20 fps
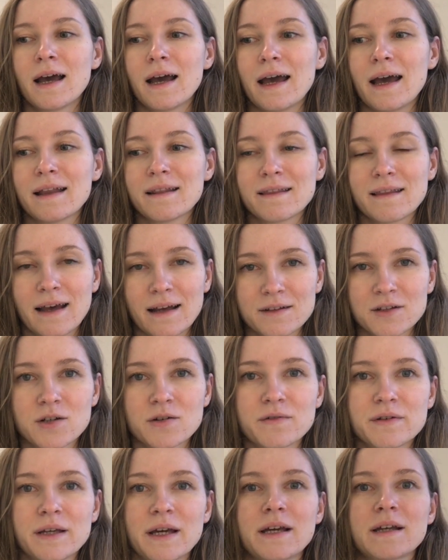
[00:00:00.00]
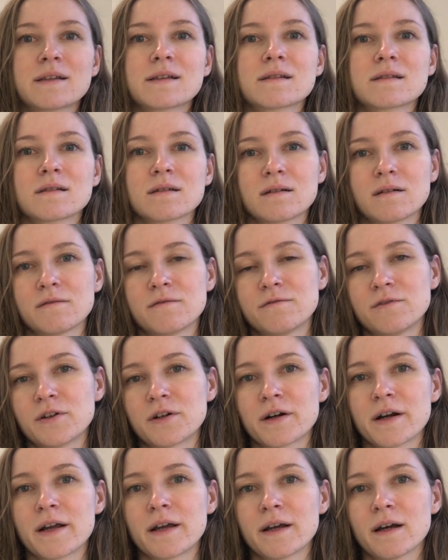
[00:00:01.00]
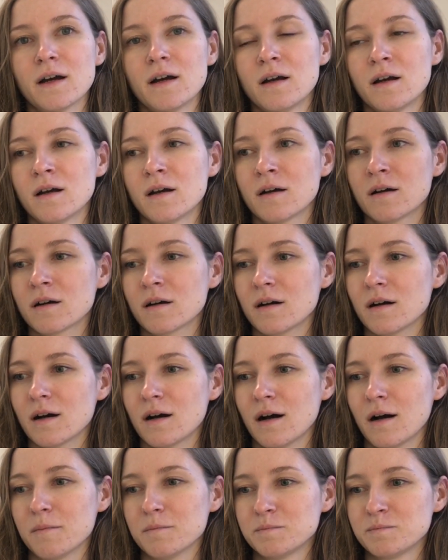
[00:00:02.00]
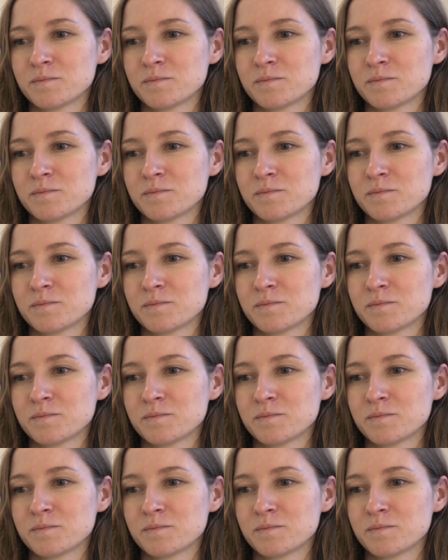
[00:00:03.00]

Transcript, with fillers: and that creates a very uh,